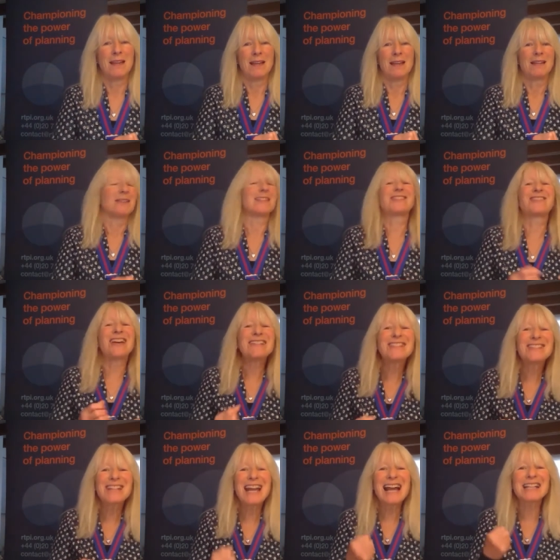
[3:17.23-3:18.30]
The
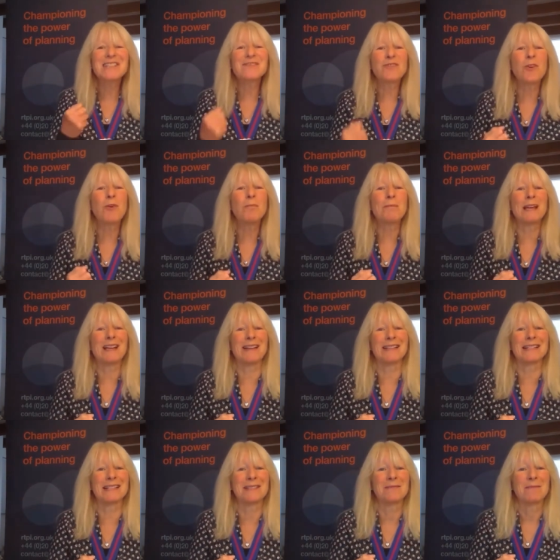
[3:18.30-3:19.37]
strategy has 4
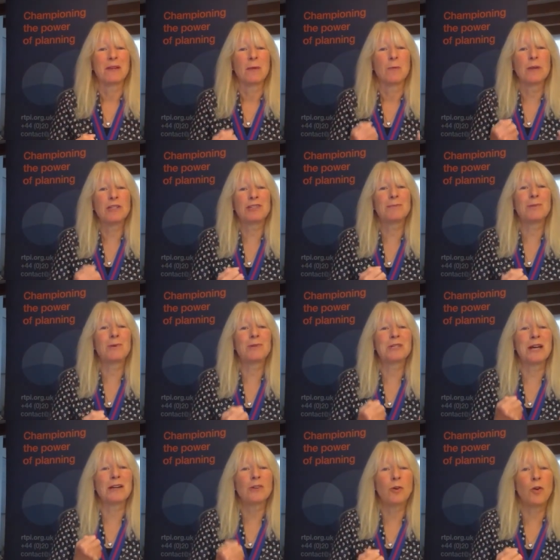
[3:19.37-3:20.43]
pillars, which support
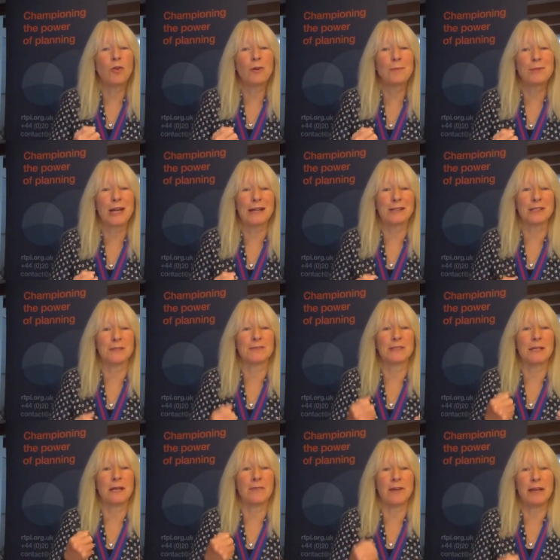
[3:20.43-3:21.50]
our core objectives
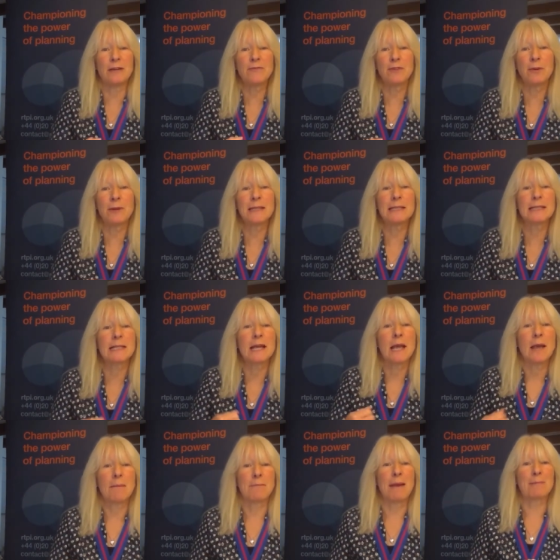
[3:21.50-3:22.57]
of influence,
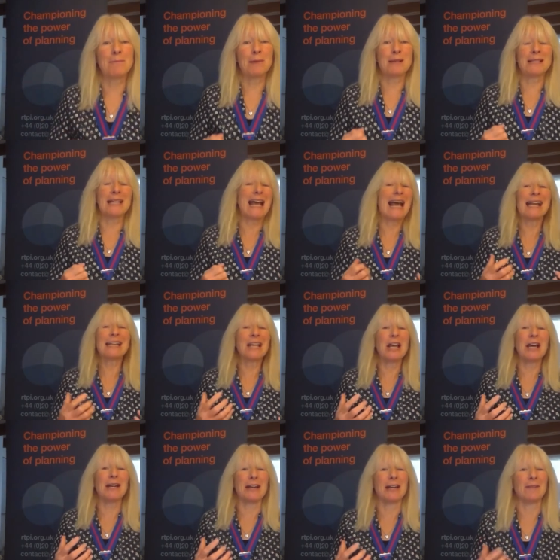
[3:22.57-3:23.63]
members and
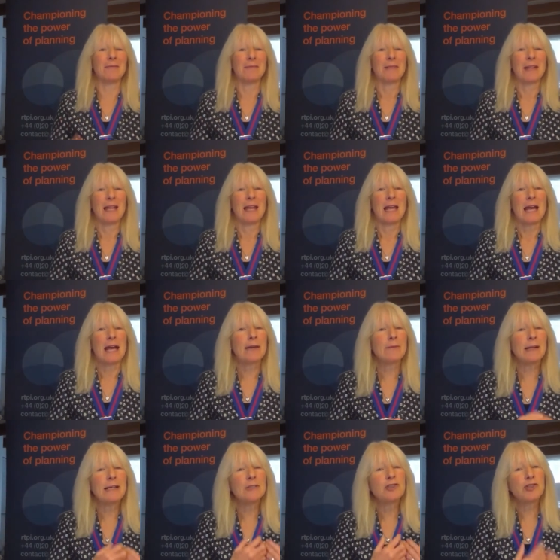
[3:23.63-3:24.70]
learning, and
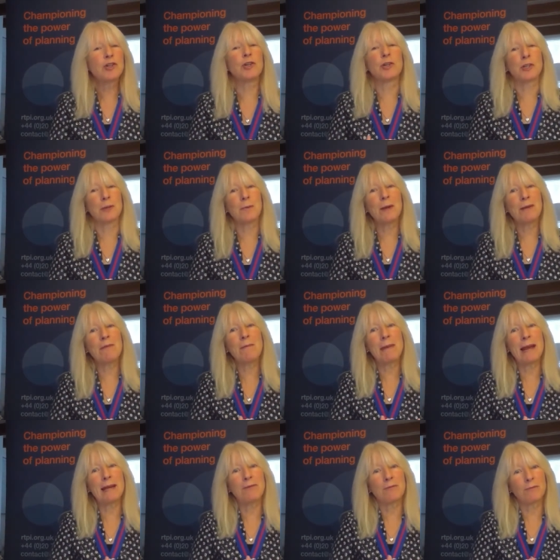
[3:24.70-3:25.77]
will ensure that we
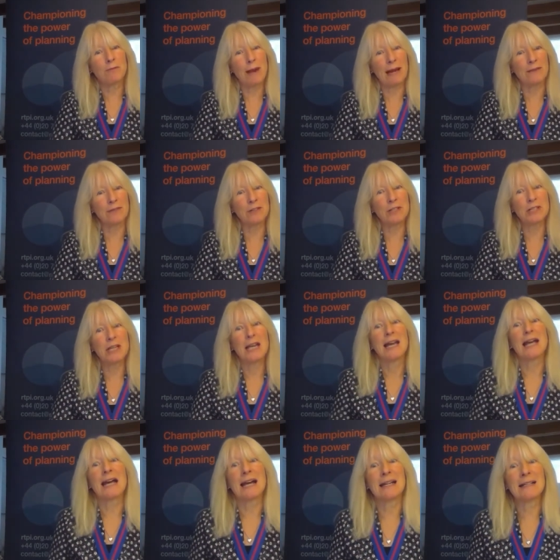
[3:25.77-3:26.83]
remain relevant
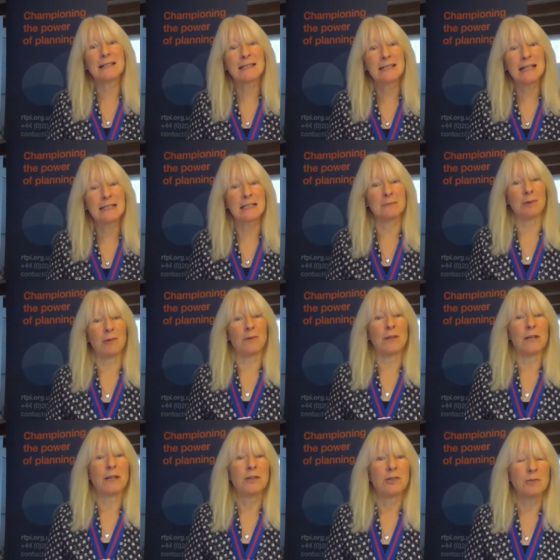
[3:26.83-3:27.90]
and accessible
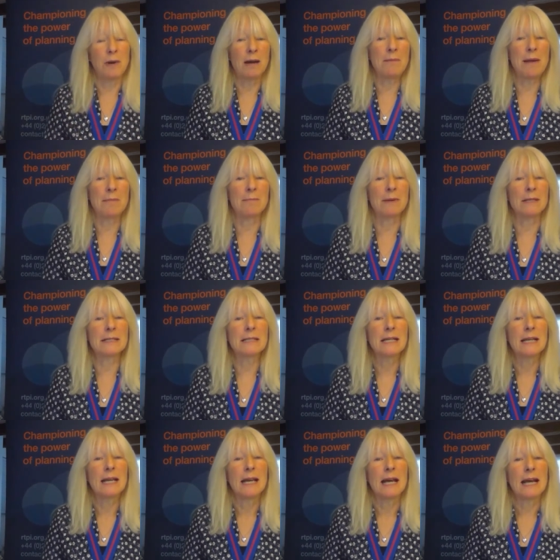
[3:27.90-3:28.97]
to our members
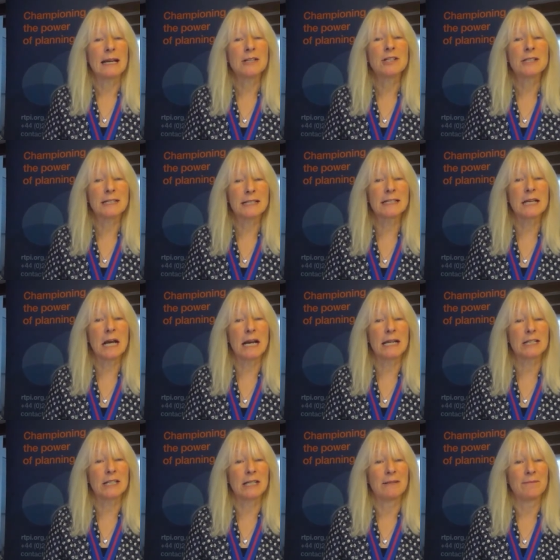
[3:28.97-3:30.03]
and to society.